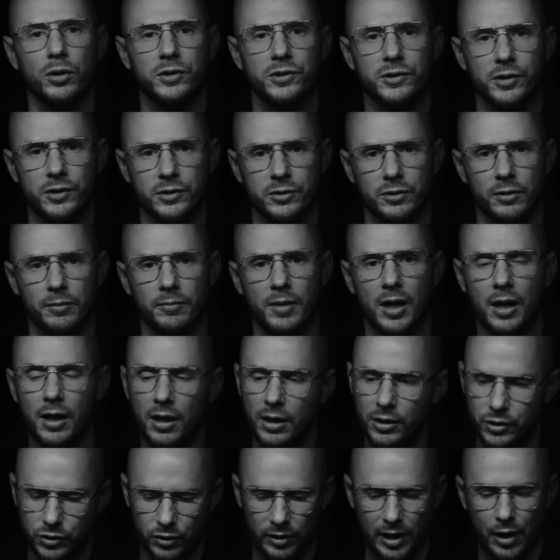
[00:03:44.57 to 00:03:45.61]
system.
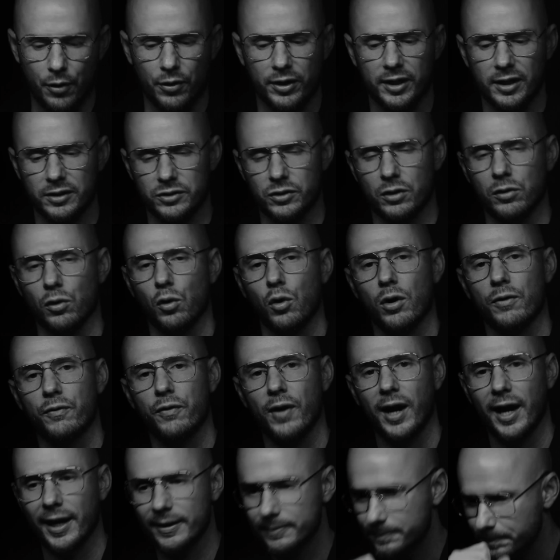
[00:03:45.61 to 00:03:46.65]
So now it gets
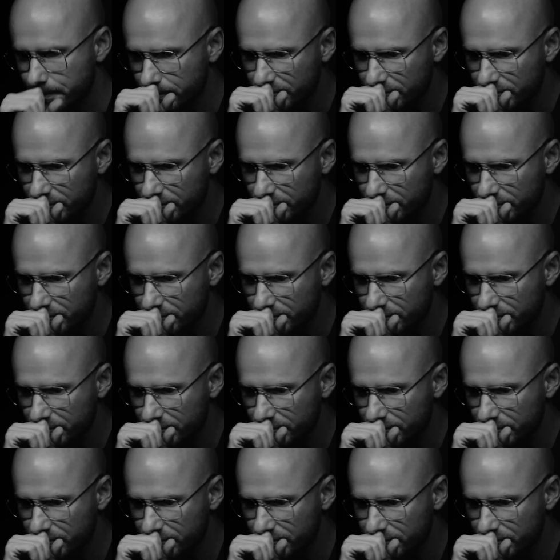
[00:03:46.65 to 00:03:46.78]
glorified.